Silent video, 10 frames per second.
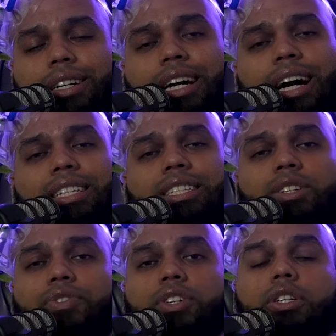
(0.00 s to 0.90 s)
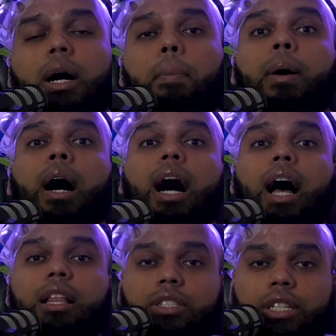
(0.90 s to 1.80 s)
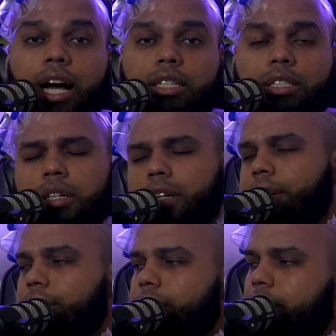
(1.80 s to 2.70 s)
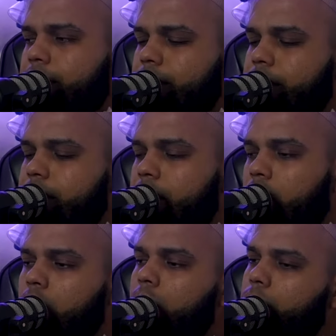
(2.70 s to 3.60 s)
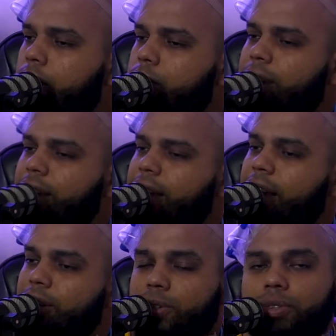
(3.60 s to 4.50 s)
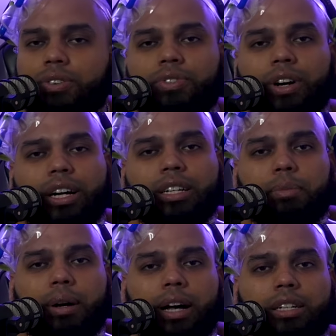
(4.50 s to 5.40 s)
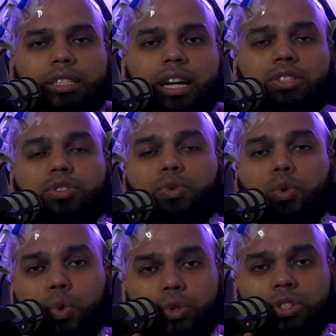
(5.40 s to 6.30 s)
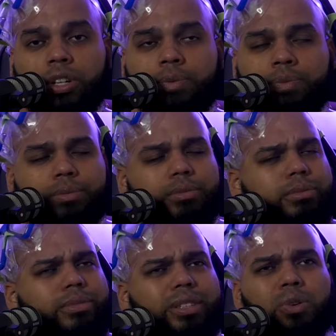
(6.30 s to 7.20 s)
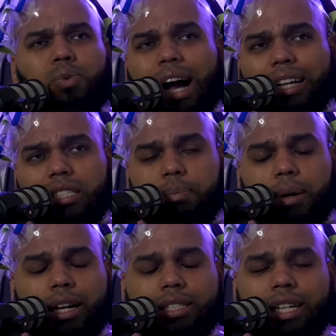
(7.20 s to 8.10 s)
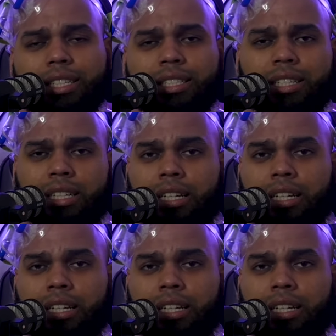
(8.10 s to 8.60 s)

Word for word: Kanye is officially apologizing. Now, uh, clearly, when you get canceled, you'll fucking apologize, you loser. Why is he apologizing?